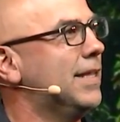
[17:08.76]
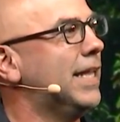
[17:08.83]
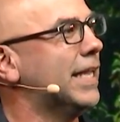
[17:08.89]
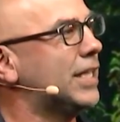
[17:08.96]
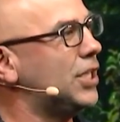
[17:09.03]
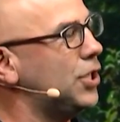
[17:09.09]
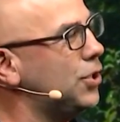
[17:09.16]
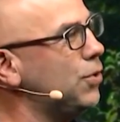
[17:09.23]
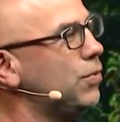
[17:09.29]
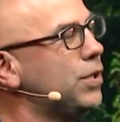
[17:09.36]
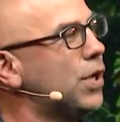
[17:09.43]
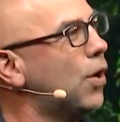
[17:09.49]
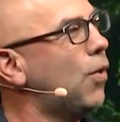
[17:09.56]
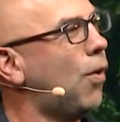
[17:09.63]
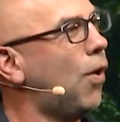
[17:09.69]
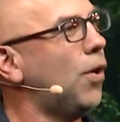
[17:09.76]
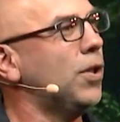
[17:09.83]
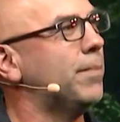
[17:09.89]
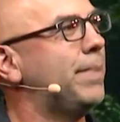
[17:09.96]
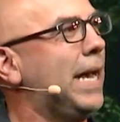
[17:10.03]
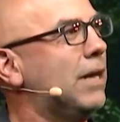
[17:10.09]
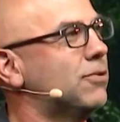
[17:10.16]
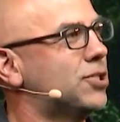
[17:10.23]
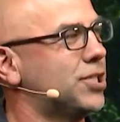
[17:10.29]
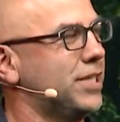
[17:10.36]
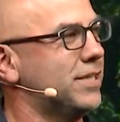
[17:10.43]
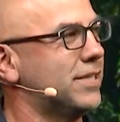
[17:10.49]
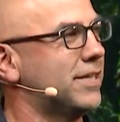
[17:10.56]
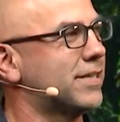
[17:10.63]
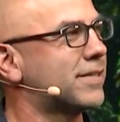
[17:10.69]
Like, you know all about
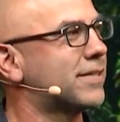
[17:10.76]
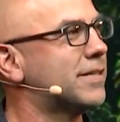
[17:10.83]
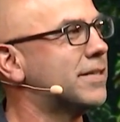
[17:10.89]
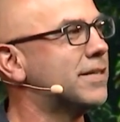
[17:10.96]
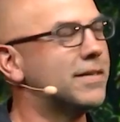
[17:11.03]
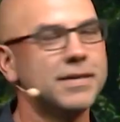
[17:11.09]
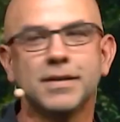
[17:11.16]
Jesus.